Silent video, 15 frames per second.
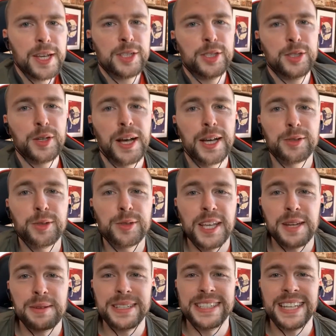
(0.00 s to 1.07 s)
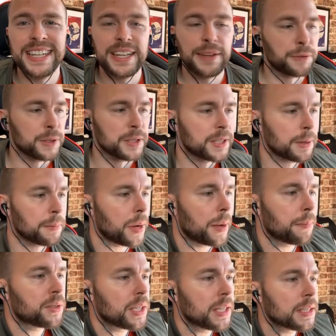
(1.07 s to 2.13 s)
So you guys are all telling me something different.
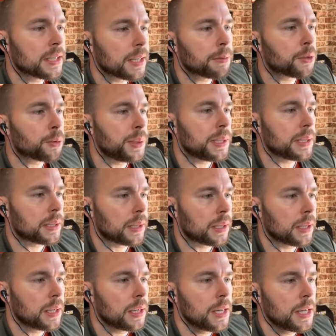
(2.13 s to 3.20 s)
I'm seeing some tweets here.